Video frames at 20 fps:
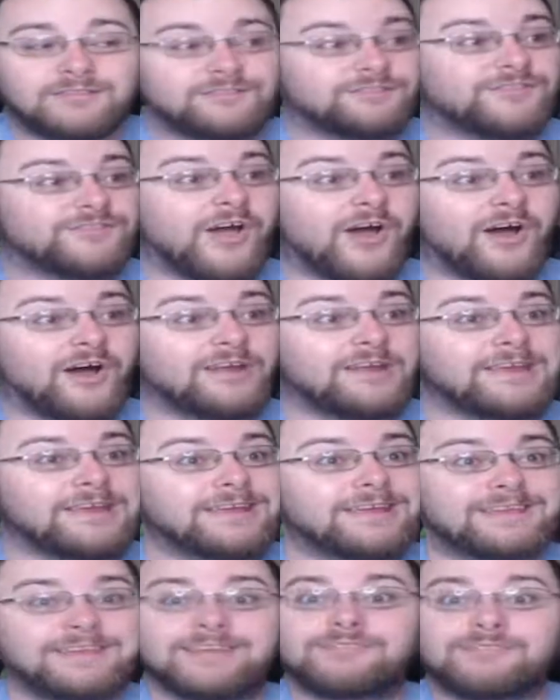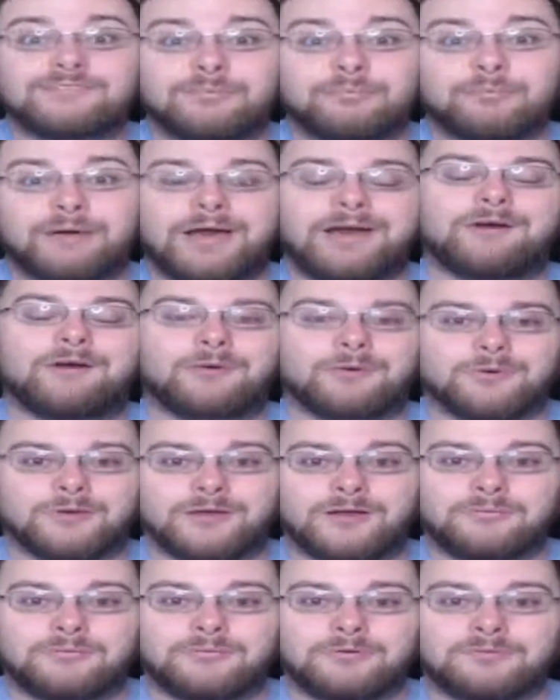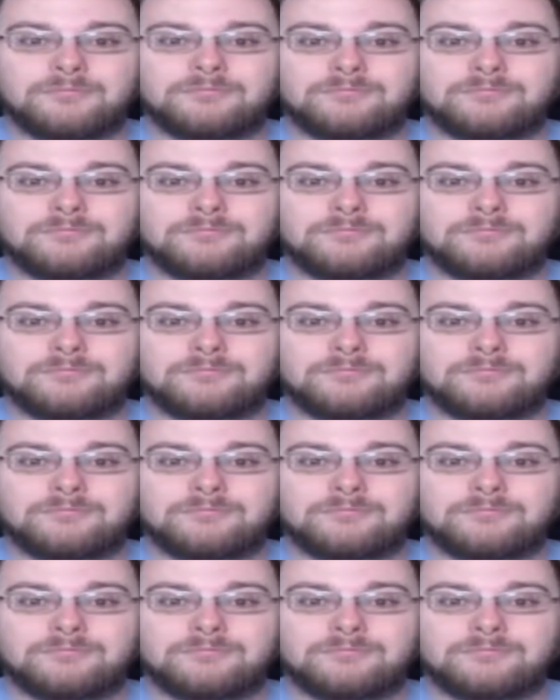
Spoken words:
Donnie gets a power-up.